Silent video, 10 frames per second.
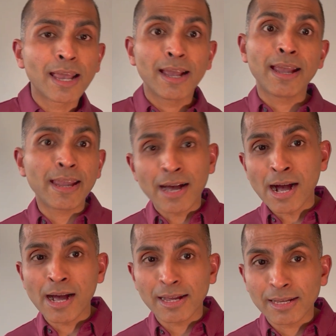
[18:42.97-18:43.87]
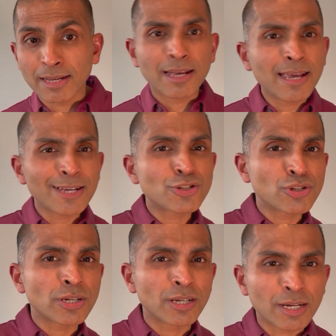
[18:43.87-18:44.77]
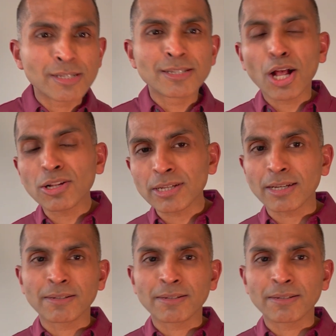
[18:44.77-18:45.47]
AI, ESG, consulting?